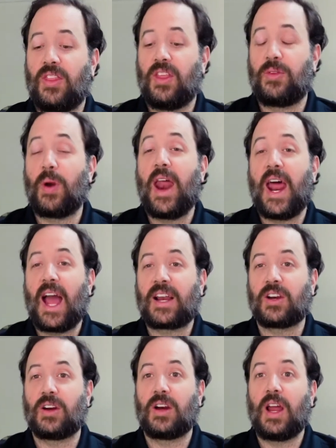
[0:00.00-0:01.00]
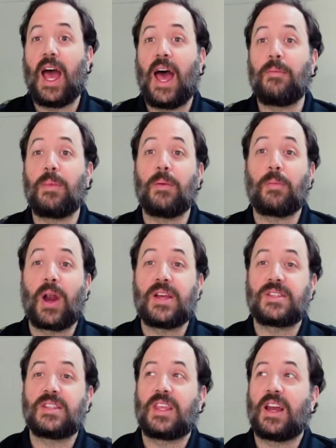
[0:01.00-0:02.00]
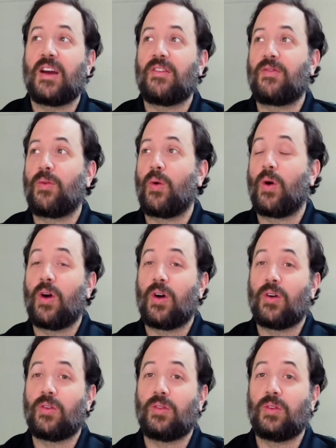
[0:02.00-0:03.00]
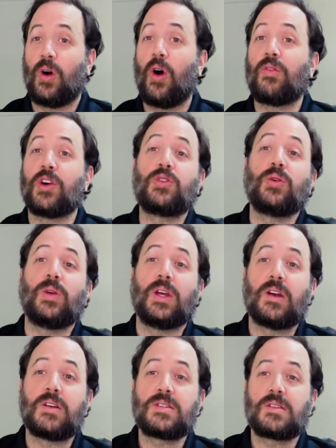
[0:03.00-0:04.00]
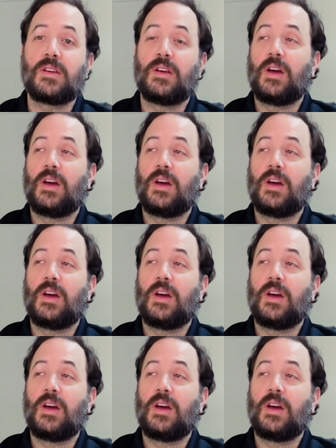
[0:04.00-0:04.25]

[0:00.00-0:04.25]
The threat actor had been present there for over 2 years,